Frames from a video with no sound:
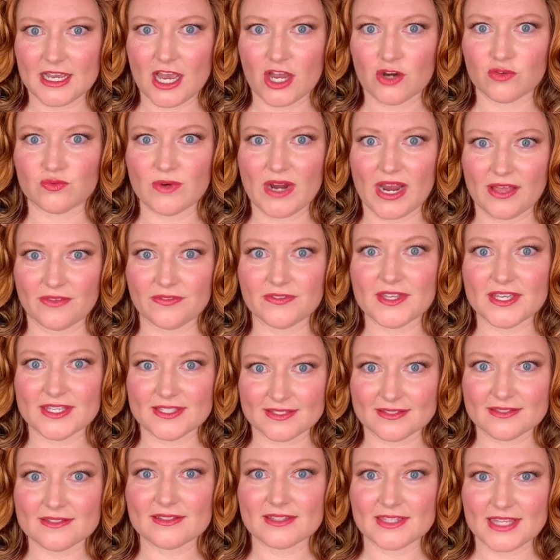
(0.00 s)
around
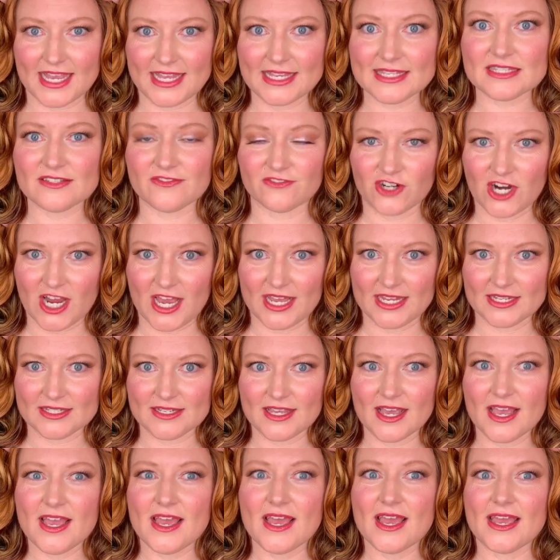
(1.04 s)
this lace front,
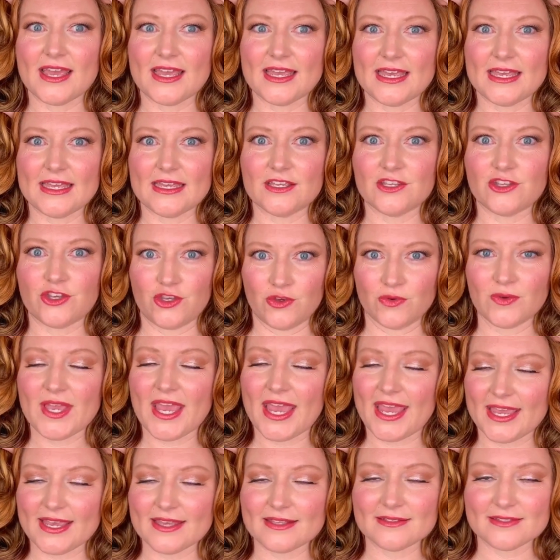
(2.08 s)
you
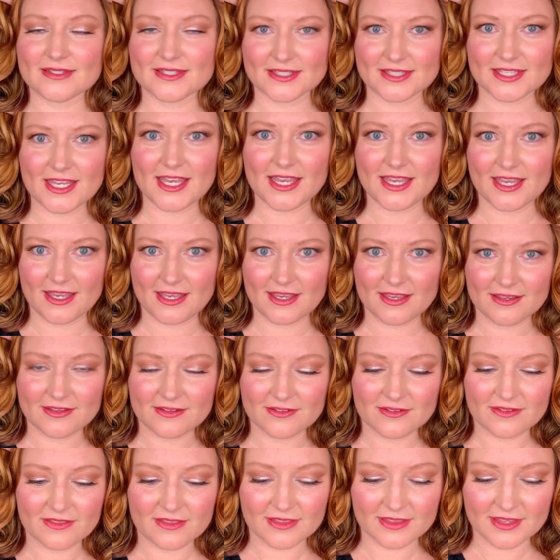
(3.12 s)
can see
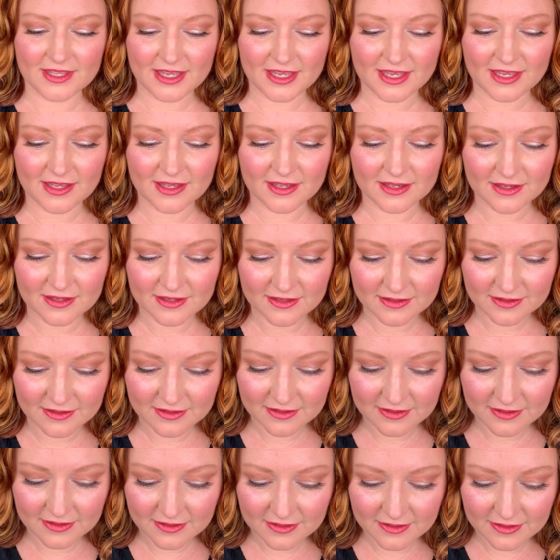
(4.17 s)
the
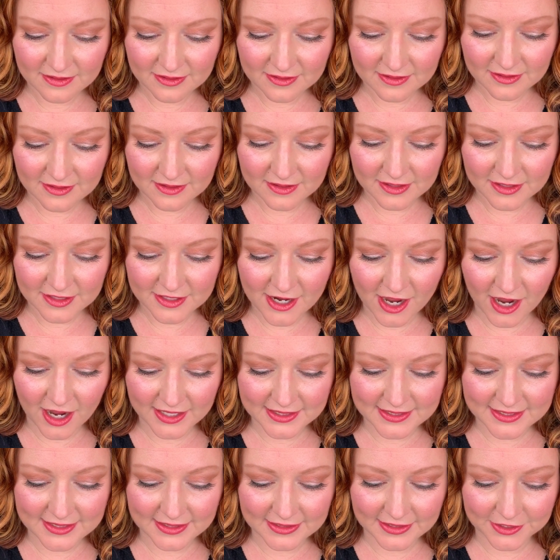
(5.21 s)

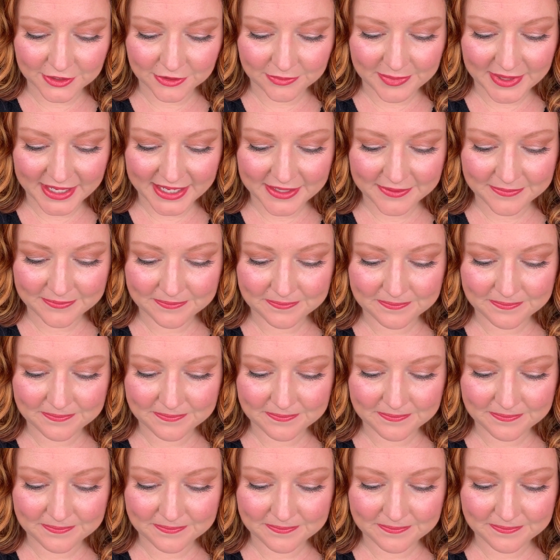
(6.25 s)
knots a little bit.